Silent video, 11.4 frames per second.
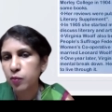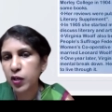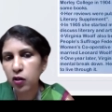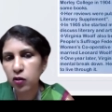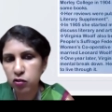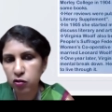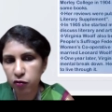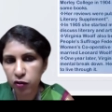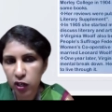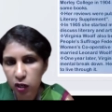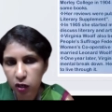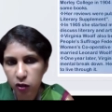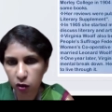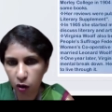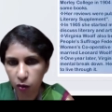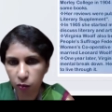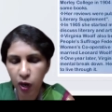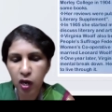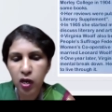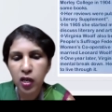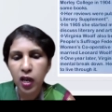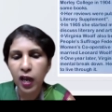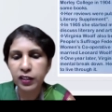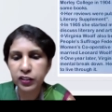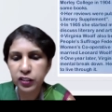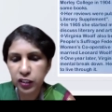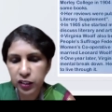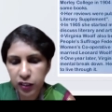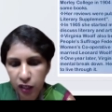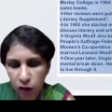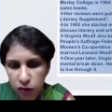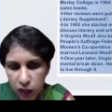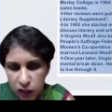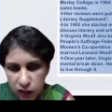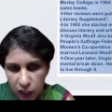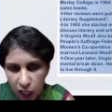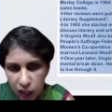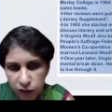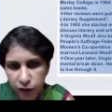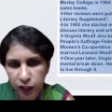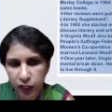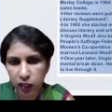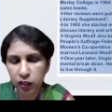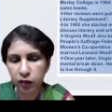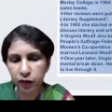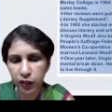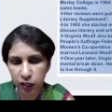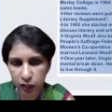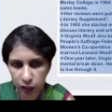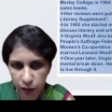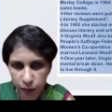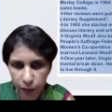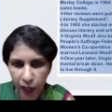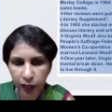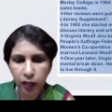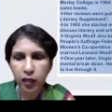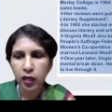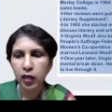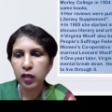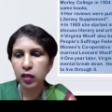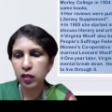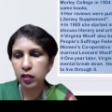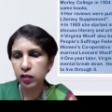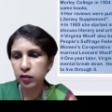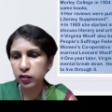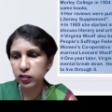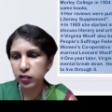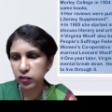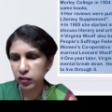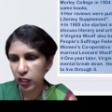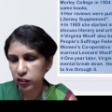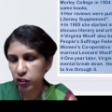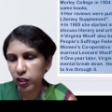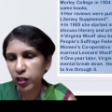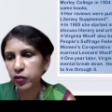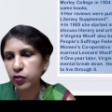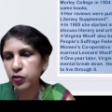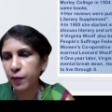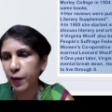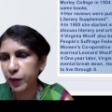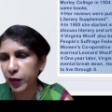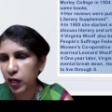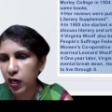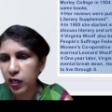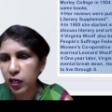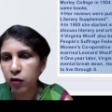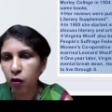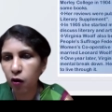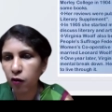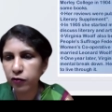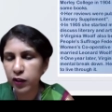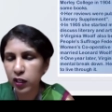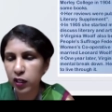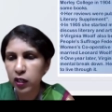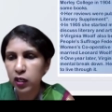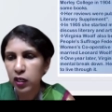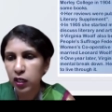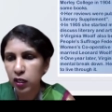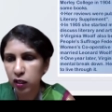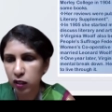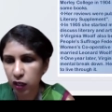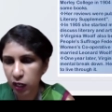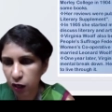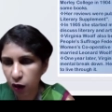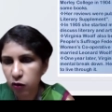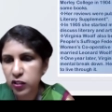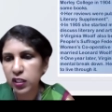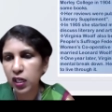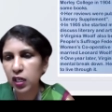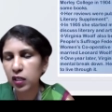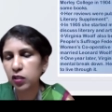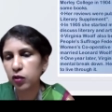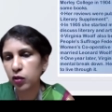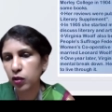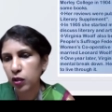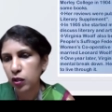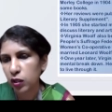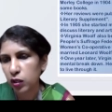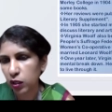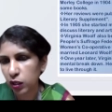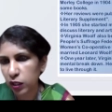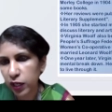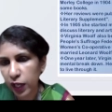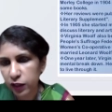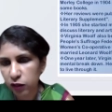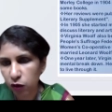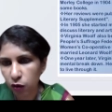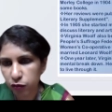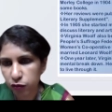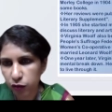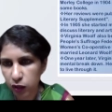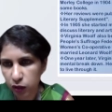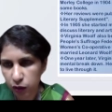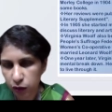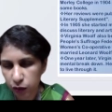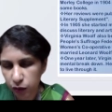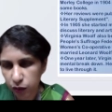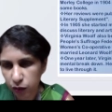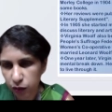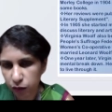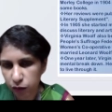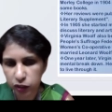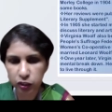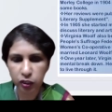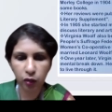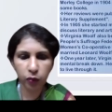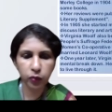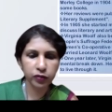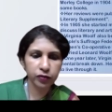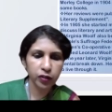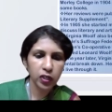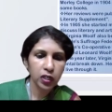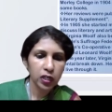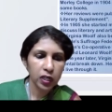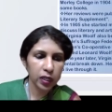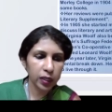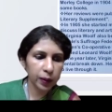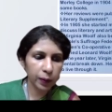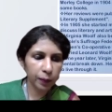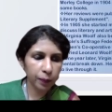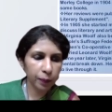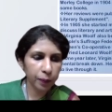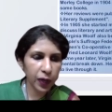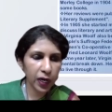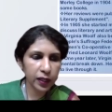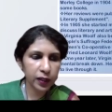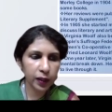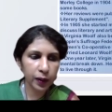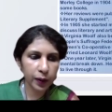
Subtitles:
because of her trauma, and she drowned herself in a river nearby. This is actually a newspaper cutting of the announcing the death of Virginia Woolf. But